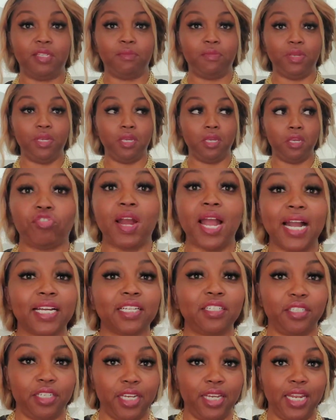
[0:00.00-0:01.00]
to be
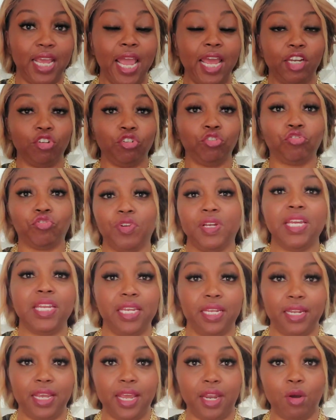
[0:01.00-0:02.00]
attracted and
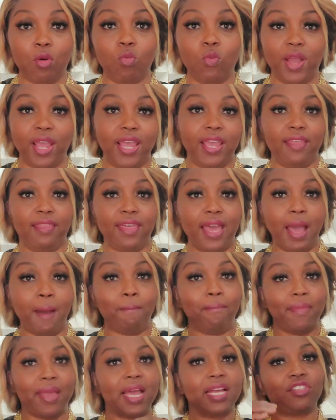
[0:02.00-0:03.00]
greeted in a way
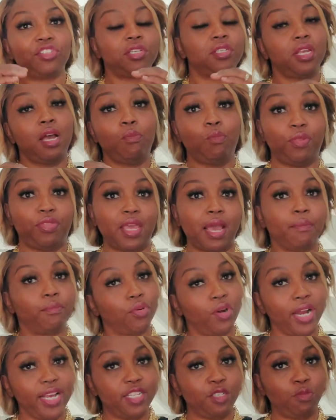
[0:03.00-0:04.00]
that matches up with that
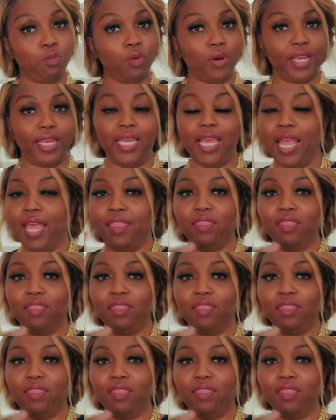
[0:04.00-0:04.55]
price point.